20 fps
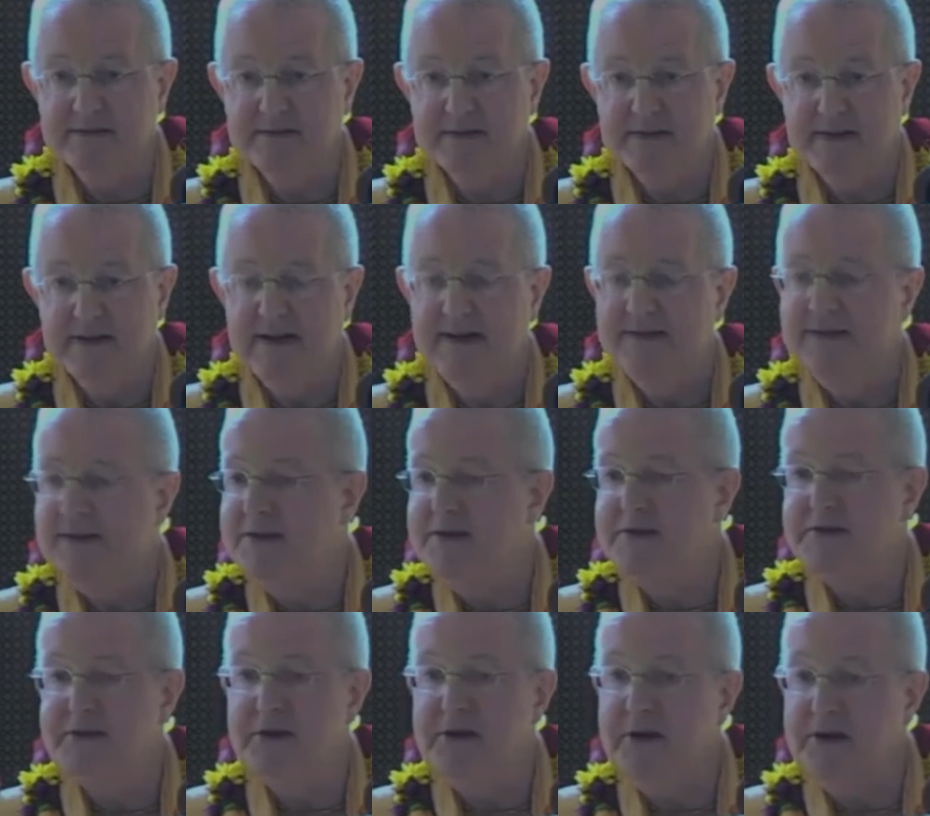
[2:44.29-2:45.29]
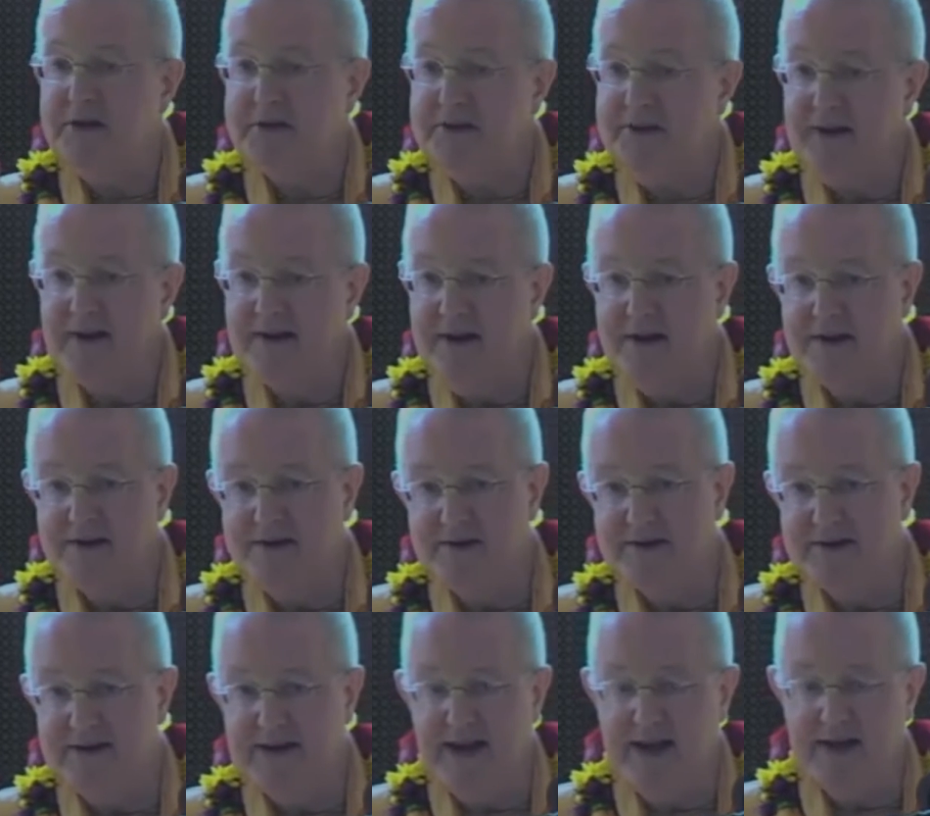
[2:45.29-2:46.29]
then there's another anartha
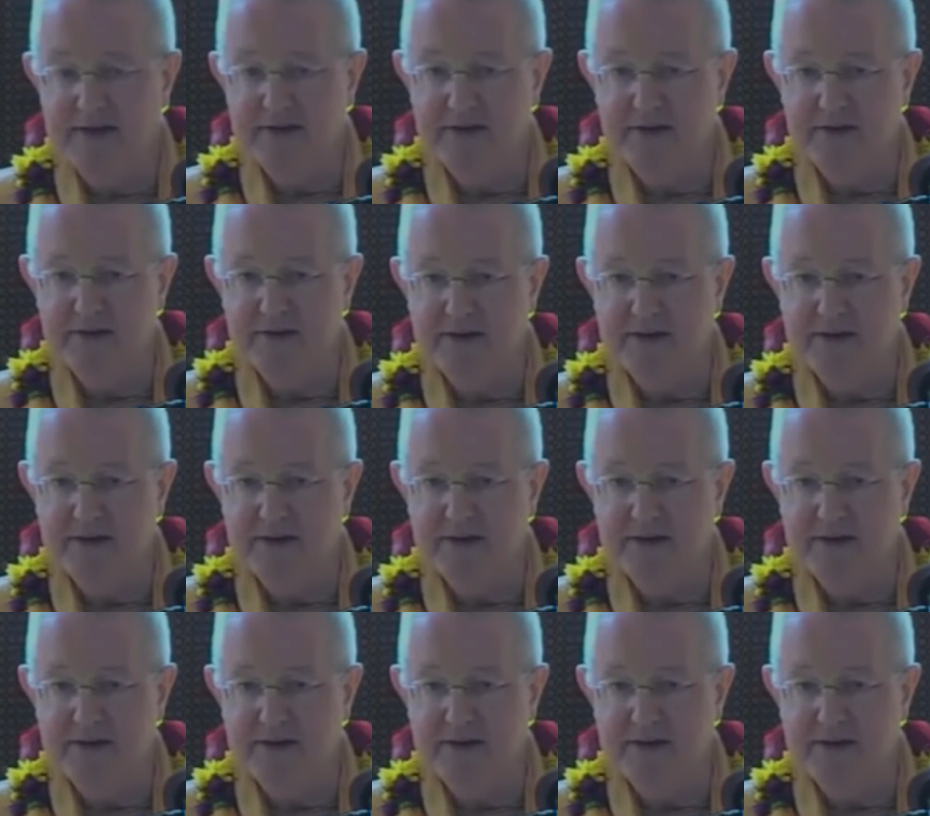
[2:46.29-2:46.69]
category.